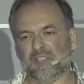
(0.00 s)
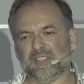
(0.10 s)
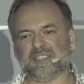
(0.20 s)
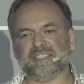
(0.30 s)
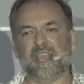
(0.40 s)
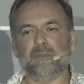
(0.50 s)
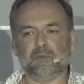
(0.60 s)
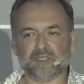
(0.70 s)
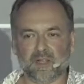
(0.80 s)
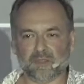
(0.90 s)
to get same
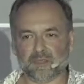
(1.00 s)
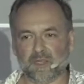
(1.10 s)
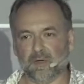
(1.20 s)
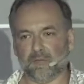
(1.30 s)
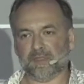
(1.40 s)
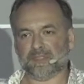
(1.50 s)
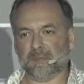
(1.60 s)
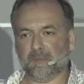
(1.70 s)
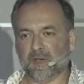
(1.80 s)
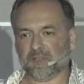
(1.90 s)
result for the
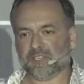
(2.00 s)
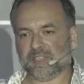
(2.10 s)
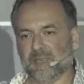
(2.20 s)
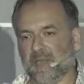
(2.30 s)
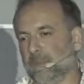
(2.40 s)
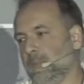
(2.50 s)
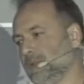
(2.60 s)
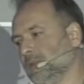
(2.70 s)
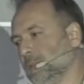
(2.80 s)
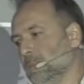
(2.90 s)
same budget,
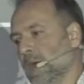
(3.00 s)
building